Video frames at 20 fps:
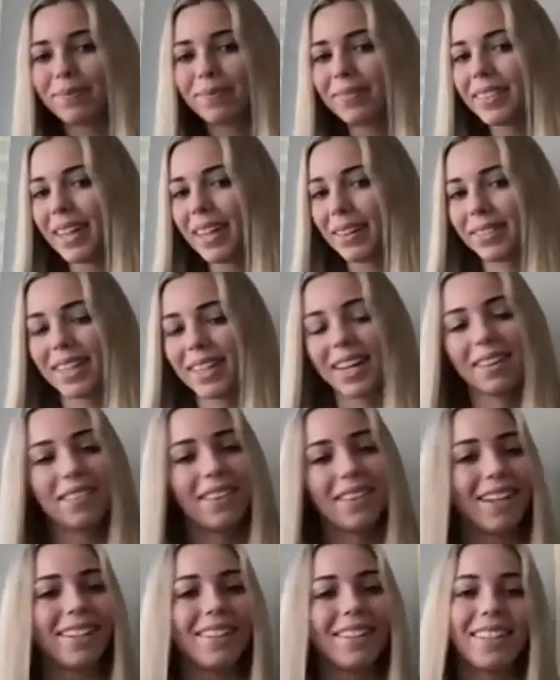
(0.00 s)
You have to have
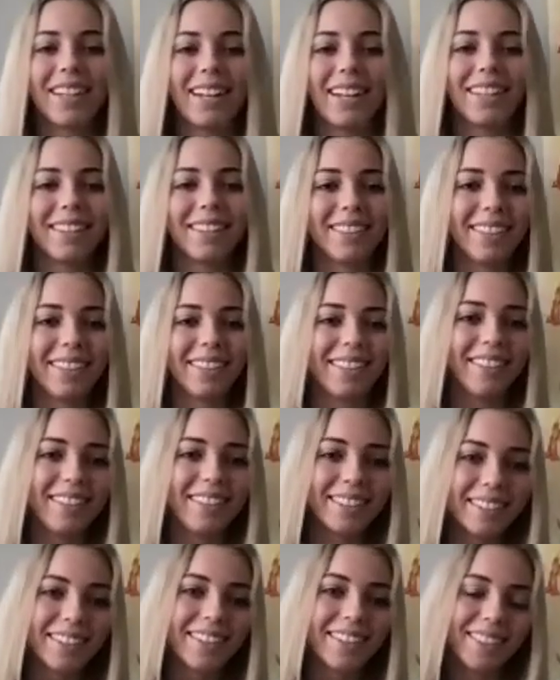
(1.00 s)
that dialed
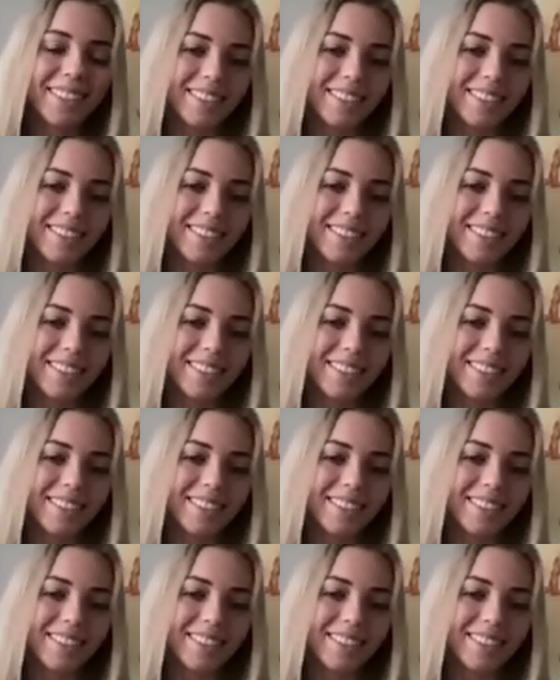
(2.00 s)
in because you